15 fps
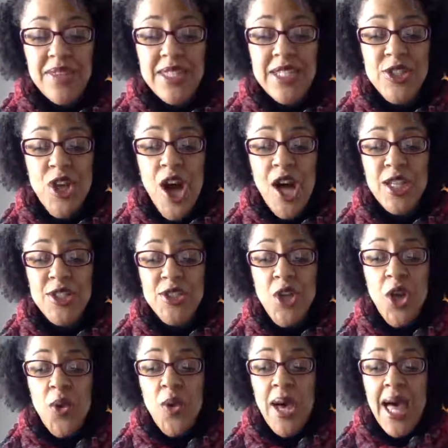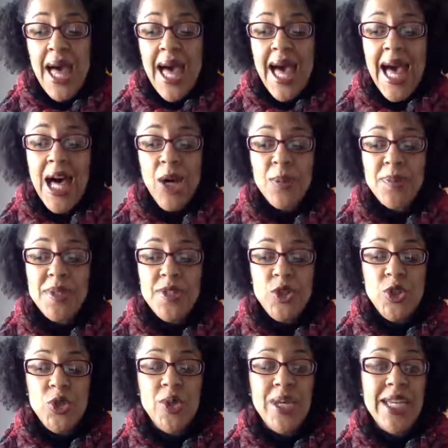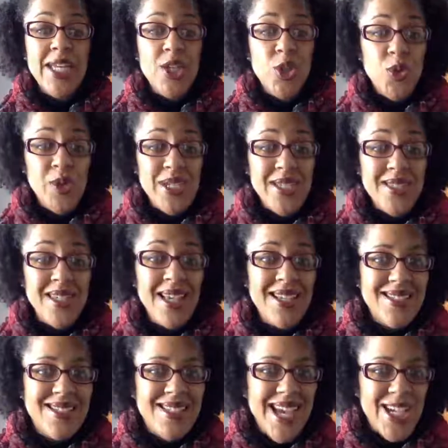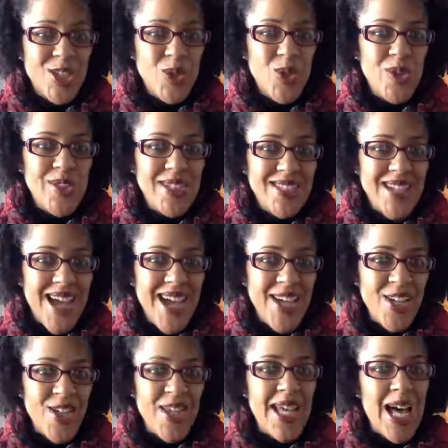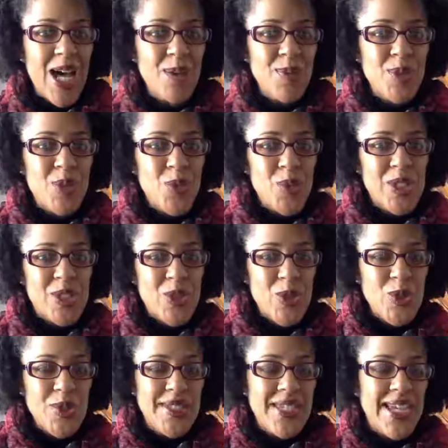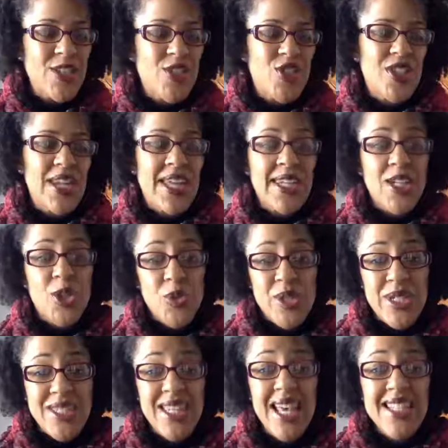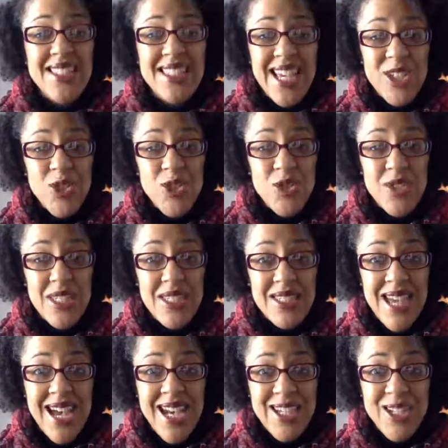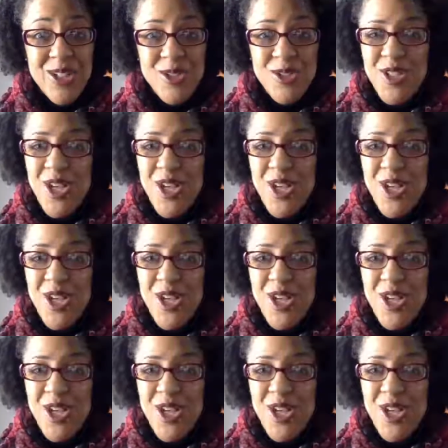This also helps to increase sexual desire. It helps to reduce tension and increase sexual desire.